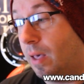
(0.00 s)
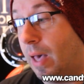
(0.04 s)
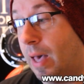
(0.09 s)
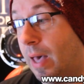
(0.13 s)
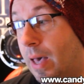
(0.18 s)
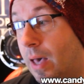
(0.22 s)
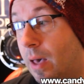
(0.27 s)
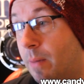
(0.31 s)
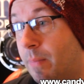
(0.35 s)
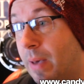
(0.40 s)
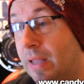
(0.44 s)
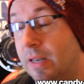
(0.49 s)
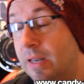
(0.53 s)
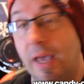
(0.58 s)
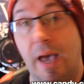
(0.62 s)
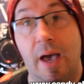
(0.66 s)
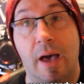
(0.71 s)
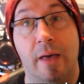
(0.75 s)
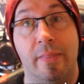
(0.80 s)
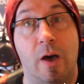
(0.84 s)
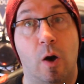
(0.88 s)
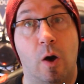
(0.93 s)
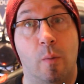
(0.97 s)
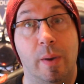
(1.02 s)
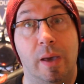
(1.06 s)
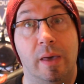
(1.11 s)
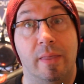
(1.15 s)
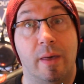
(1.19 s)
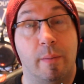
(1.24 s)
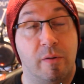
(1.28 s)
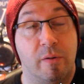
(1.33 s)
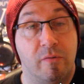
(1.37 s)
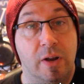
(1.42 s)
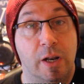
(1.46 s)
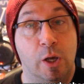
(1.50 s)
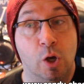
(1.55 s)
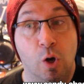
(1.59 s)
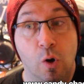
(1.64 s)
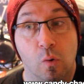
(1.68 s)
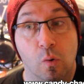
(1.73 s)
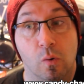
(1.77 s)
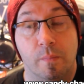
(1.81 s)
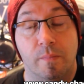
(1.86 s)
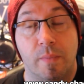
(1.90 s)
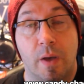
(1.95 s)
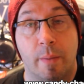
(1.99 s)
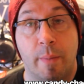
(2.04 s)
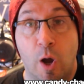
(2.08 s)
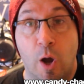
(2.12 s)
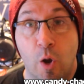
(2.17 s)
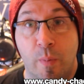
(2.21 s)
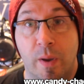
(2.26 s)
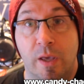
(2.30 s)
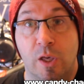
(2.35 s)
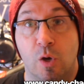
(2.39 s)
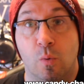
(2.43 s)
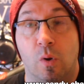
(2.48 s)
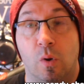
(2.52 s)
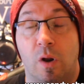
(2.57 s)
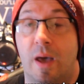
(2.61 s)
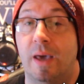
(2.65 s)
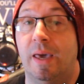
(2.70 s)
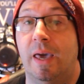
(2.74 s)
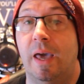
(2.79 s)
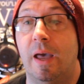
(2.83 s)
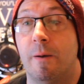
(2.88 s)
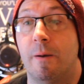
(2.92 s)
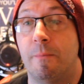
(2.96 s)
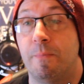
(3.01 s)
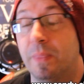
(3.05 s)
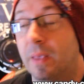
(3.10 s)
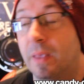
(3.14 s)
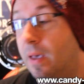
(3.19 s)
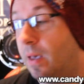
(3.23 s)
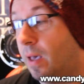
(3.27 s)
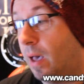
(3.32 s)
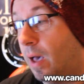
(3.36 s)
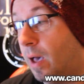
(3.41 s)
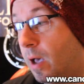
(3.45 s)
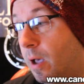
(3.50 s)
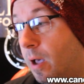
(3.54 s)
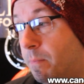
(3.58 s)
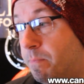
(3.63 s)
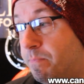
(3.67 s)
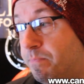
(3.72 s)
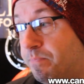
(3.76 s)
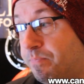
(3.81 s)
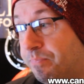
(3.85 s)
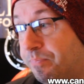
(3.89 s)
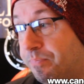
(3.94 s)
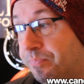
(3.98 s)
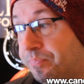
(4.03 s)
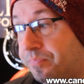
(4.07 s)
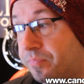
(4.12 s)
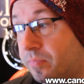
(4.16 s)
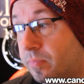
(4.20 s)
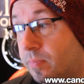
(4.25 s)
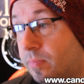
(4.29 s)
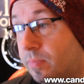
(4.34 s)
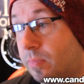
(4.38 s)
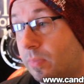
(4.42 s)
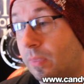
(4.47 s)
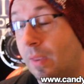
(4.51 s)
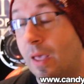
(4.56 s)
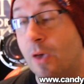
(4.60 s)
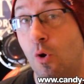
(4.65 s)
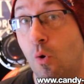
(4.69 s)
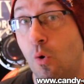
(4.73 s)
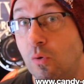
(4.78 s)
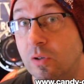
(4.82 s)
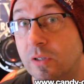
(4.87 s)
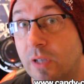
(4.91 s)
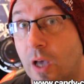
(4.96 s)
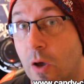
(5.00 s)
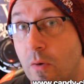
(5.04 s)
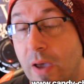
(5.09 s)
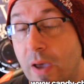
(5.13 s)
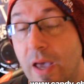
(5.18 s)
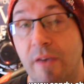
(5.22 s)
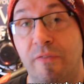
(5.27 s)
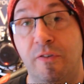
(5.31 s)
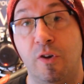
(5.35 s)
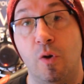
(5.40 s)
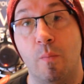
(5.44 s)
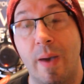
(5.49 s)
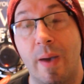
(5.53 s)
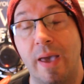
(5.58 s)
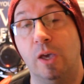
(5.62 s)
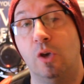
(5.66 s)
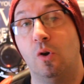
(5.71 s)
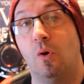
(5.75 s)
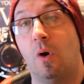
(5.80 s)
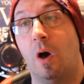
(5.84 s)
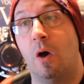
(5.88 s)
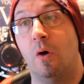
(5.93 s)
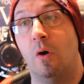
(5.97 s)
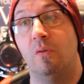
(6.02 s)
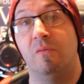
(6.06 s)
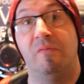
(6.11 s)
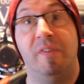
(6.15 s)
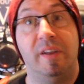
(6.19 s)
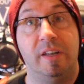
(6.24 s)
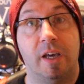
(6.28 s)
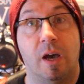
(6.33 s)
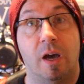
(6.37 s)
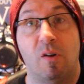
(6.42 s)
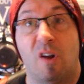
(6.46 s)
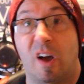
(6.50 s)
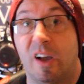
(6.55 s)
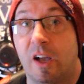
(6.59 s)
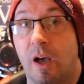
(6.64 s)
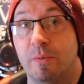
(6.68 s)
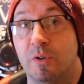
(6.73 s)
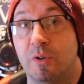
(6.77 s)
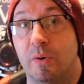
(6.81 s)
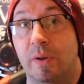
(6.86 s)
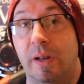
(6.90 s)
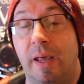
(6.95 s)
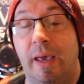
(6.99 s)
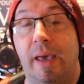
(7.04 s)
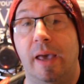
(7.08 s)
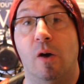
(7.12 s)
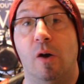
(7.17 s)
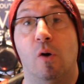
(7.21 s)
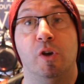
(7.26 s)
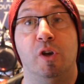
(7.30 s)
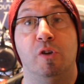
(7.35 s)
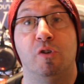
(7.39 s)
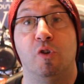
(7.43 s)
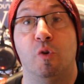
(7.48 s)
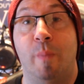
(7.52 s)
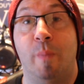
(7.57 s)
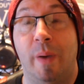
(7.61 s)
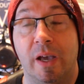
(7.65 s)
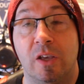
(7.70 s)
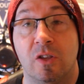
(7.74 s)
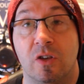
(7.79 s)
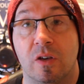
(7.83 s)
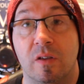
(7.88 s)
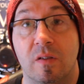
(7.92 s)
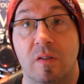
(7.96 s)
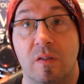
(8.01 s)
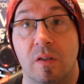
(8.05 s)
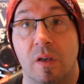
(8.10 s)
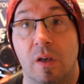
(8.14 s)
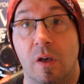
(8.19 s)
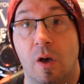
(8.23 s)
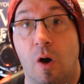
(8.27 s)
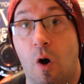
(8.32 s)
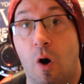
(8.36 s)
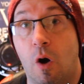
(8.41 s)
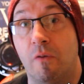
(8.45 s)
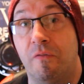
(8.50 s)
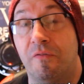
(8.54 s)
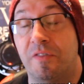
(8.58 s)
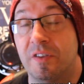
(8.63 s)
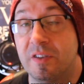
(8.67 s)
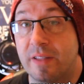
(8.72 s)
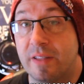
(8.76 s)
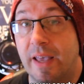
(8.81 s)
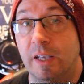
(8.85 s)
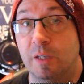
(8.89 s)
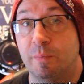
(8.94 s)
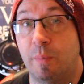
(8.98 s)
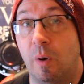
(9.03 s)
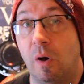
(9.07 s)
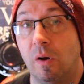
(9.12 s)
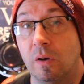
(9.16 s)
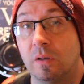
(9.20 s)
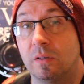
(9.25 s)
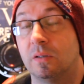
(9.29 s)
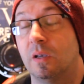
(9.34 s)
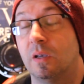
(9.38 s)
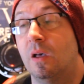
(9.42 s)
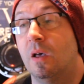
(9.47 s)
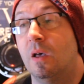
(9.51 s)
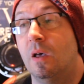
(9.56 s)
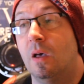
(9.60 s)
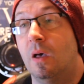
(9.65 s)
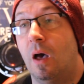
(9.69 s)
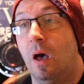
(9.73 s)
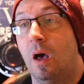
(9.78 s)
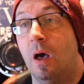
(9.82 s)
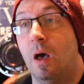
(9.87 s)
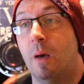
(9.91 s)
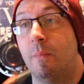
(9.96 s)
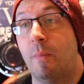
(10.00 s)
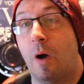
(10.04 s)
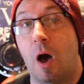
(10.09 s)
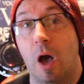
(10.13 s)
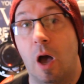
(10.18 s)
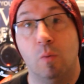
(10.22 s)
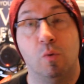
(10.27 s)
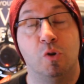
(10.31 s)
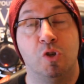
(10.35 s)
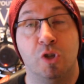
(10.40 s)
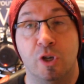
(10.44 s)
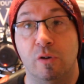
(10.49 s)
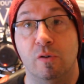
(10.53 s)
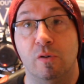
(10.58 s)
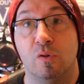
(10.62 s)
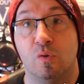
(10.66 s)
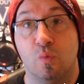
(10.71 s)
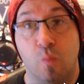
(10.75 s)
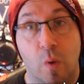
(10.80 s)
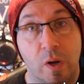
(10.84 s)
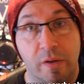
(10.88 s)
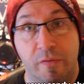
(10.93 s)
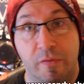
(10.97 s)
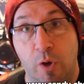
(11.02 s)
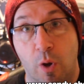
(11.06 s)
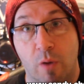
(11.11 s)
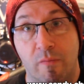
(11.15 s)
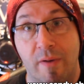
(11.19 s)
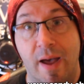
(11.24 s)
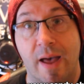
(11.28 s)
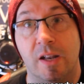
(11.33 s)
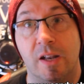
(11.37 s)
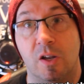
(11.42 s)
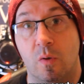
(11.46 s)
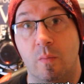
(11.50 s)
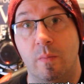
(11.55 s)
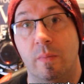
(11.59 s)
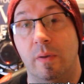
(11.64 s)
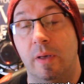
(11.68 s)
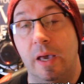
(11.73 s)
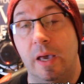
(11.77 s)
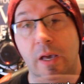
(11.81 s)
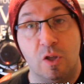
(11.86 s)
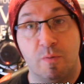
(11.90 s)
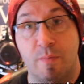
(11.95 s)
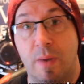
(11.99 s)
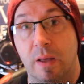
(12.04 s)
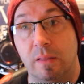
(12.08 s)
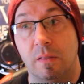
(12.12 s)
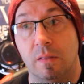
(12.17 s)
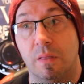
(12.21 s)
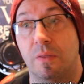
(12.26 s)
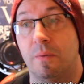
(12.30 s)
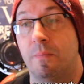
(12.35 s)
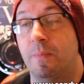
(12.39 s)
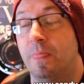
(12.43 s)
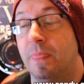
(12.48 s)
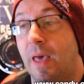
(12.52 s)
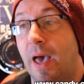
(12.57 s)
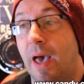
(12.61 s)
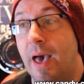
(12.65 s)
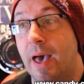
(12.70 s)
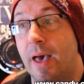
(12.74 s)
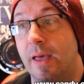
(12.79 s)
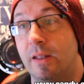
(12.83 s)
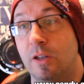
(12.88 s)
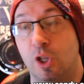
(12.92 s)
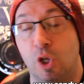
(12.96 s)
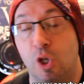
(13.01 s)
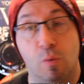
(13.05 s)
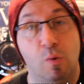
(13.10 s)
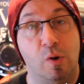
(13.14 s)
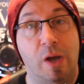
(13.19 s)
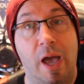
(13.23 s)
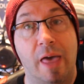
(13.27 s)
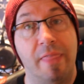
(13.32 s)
Um, and yeah, and that'll be that'll be really cool. I'm hoping you will like it. Um, also, if you make your own video like I'm doing here, or you do pictures of the snakes box, um, I will choose one of you at random each month, and you will